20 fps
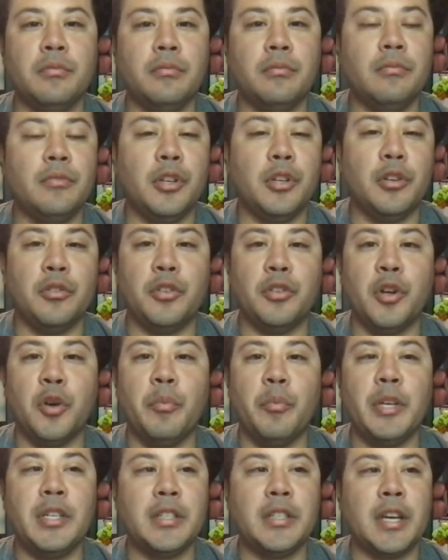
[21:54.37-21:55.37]

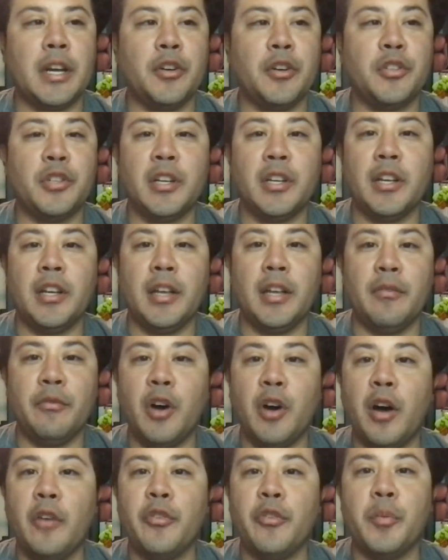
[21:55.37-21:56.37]
don't be scared to
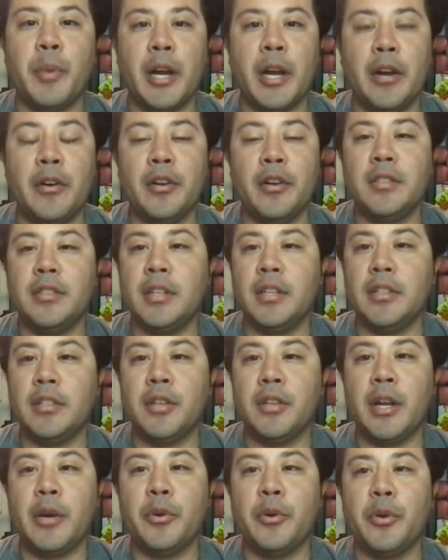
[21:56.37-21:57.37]
involve your parents
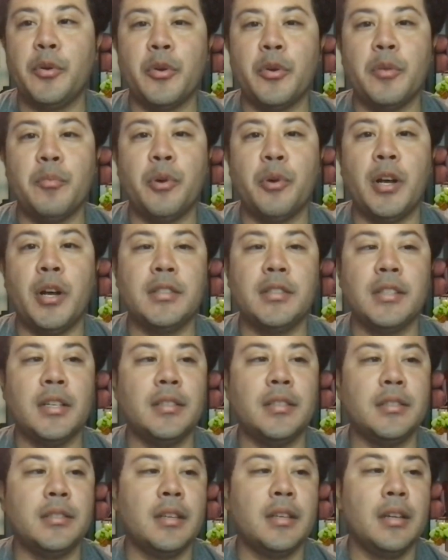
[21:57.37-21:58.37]
into that recruiting
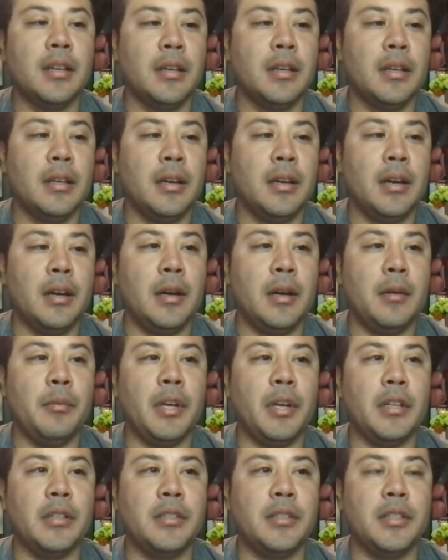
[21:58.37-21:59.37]
process,
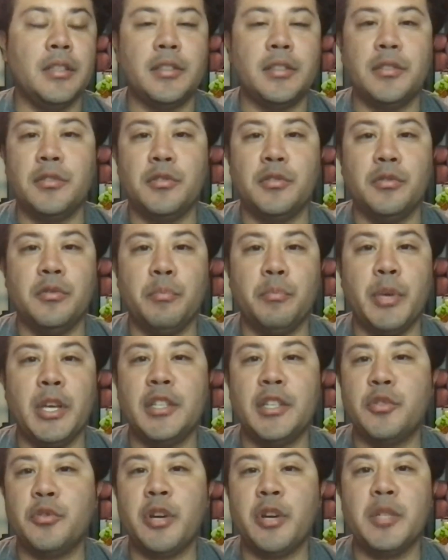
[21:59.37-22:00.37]
and just
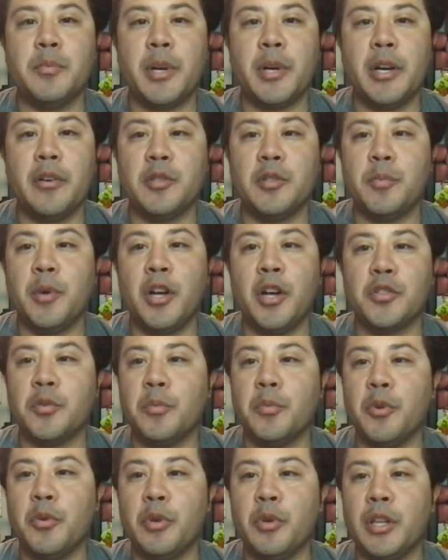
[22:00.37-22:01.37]
be as transparent as
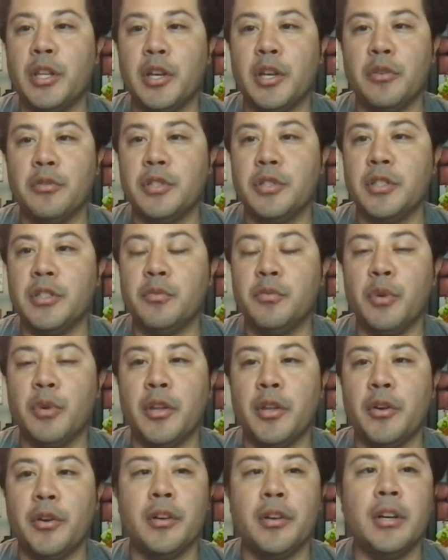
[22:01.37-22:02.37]
possible with coaches,
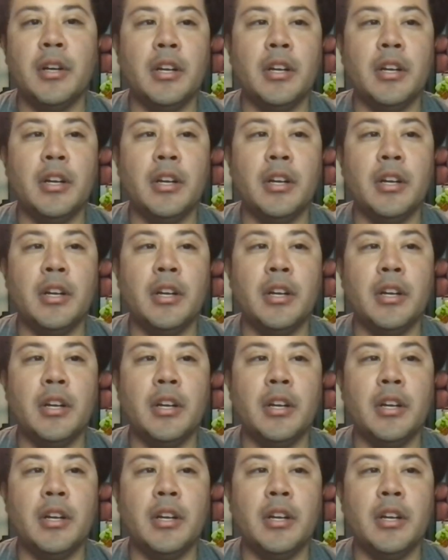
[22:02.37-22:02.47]
whether